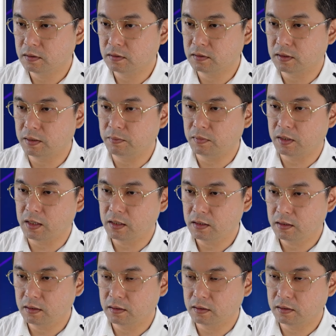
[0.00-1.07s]
Same thing,
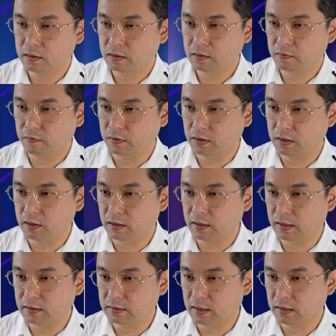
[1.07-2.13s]
vertical
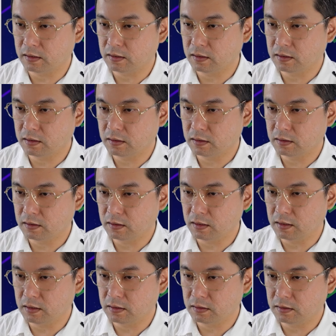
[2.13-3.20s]
line center,
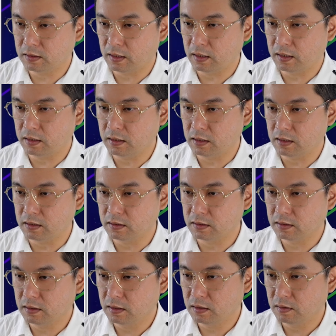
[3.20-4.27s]
this and this,
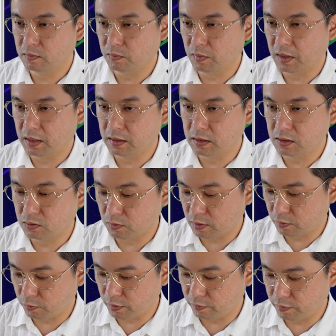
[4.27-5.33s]
but this
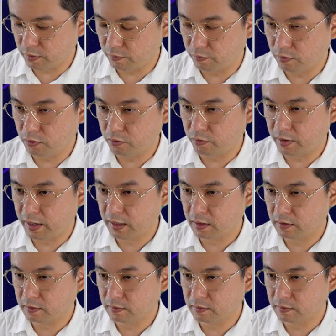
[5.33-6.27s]
one with a float right.